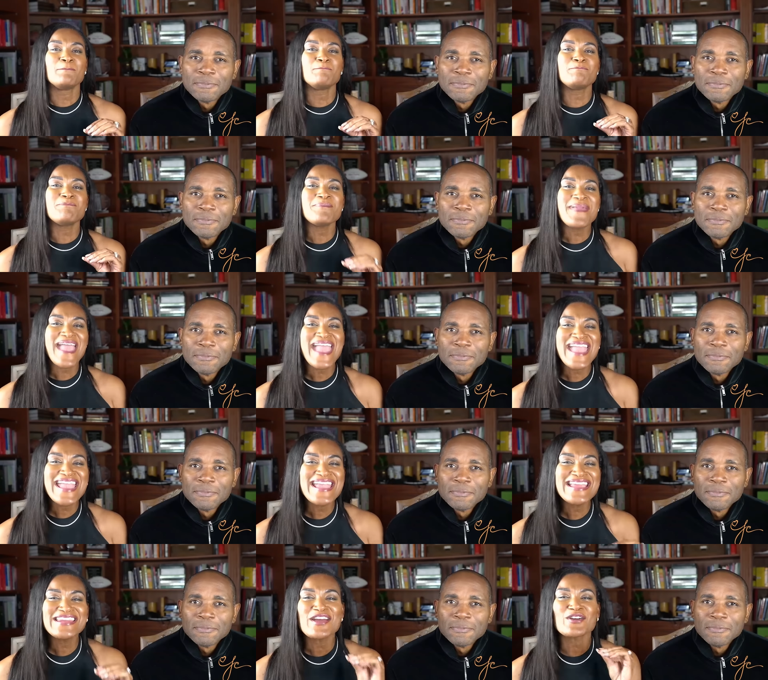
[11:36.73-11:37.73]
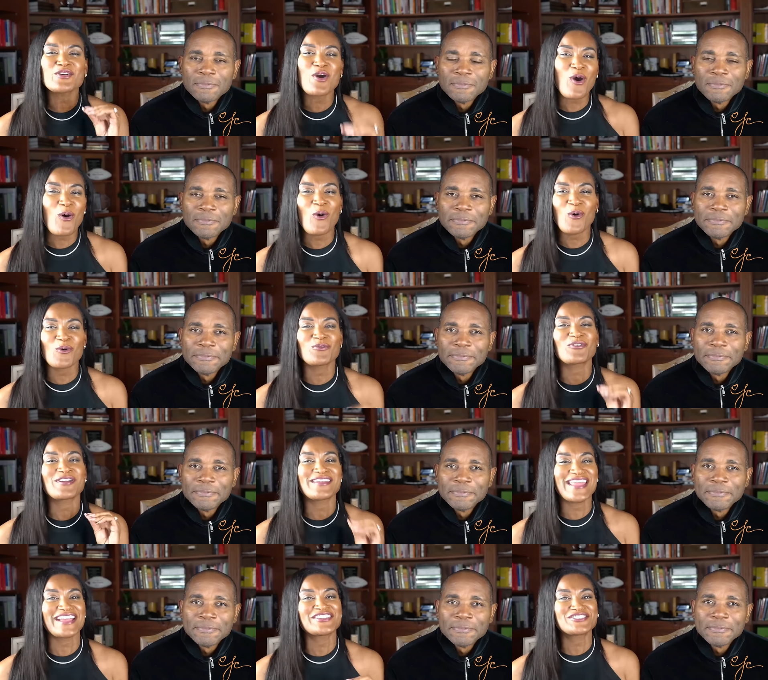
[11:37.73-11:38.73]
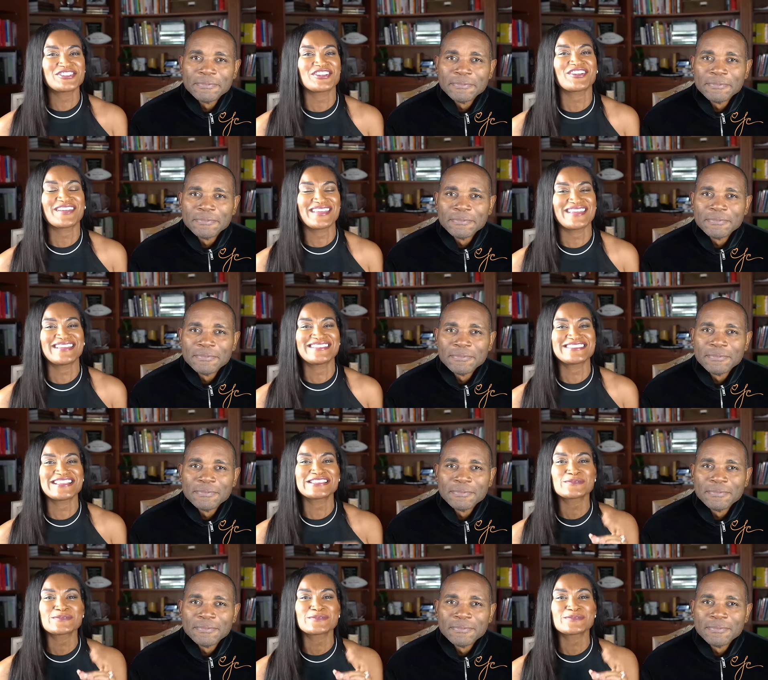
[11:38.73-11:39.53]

Speaker 1: main goal for next year is.